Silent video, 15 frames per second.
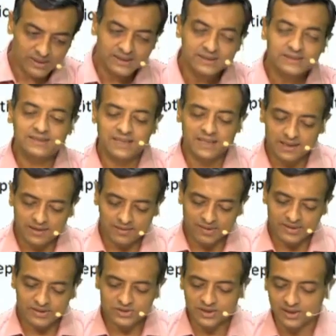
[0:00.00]

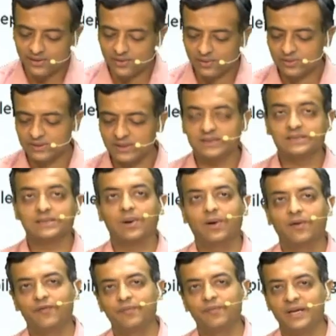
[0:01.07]
sequential doses
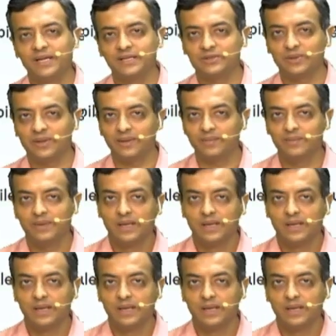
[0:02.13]
of midazolam.